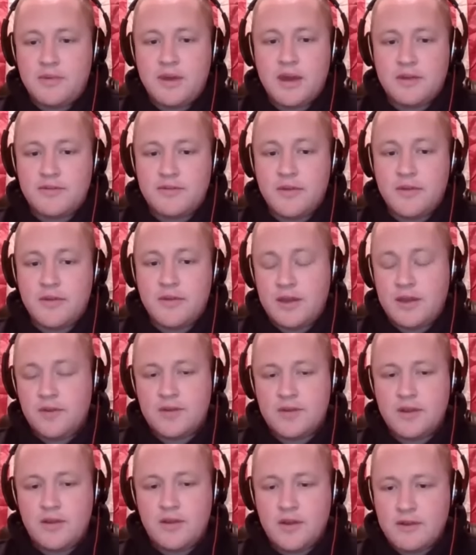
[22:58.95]
You got to, like you
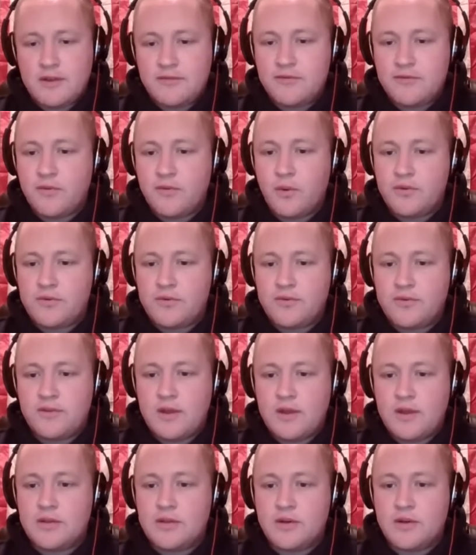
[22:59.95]
said, you got to force
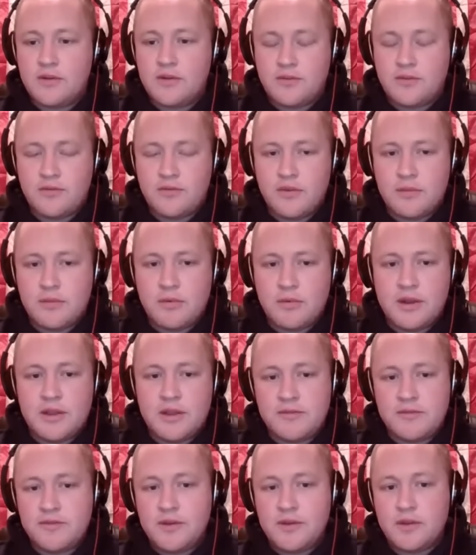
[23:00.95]
Jalen Hurts to throw the ball
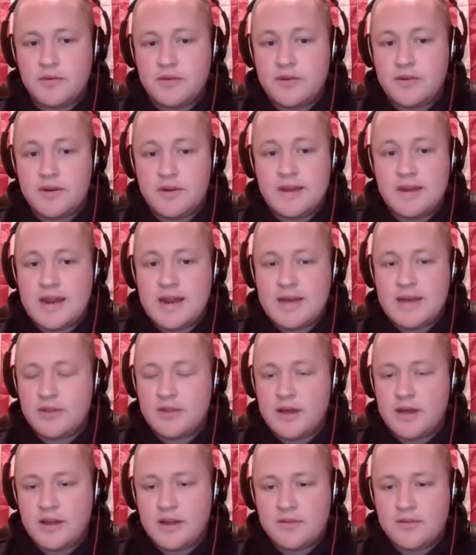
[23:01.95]
down the field, which he did not have a lot of